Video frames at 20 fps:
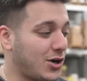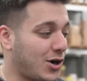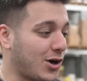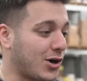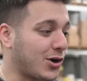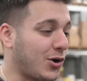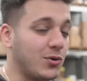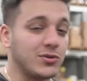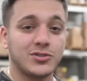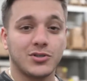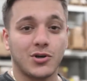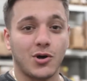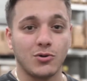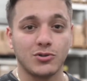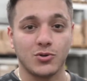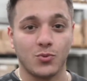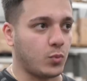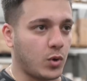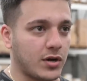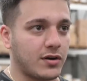are going to go
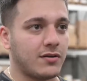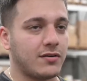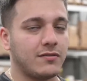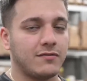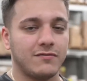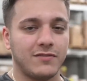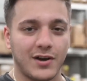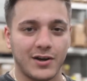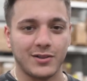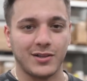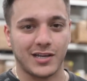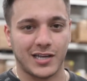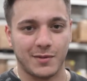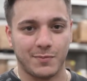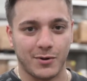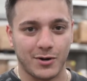to one very lucky